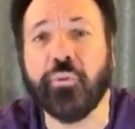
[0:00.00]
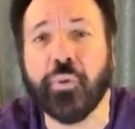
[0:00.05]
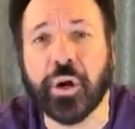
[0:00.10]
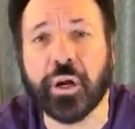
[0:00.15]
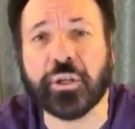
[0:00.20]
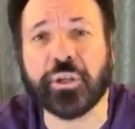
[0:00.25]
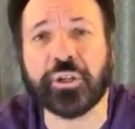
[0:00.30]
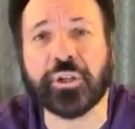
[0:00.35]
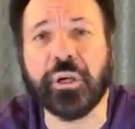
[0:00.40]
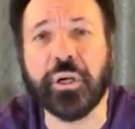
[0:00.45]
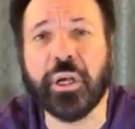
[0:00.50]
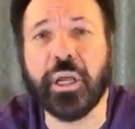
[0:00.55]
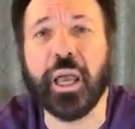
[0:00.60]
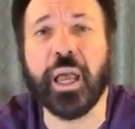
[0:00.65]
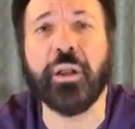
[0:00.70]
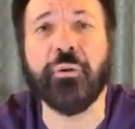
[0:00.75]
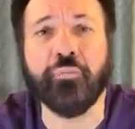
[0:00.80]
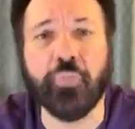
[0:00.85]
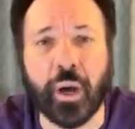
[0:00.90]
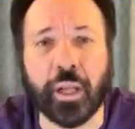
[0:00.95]
works
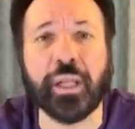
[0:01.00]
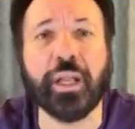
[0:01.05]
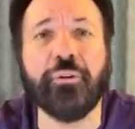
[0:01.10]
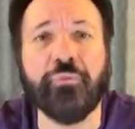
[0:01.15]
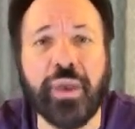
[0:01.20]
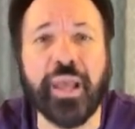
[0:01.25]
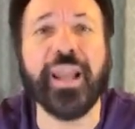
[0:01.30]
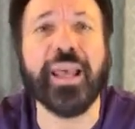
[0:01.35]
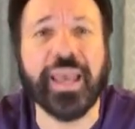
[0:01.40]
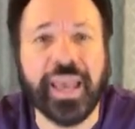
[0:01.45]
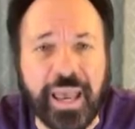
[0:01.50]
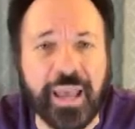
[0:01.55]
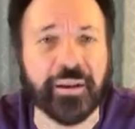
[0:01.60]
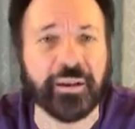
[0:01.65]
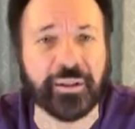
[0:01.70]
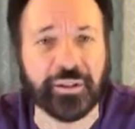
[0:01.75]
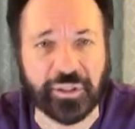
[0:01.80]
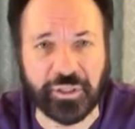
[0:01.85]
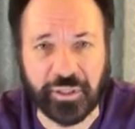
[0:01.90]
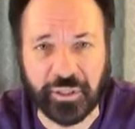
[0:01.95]
and what it really
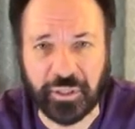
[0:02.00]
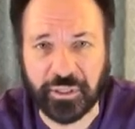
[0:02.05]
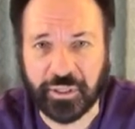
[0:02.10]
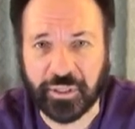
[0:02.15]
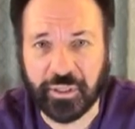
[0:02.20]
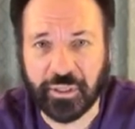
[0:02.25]
is.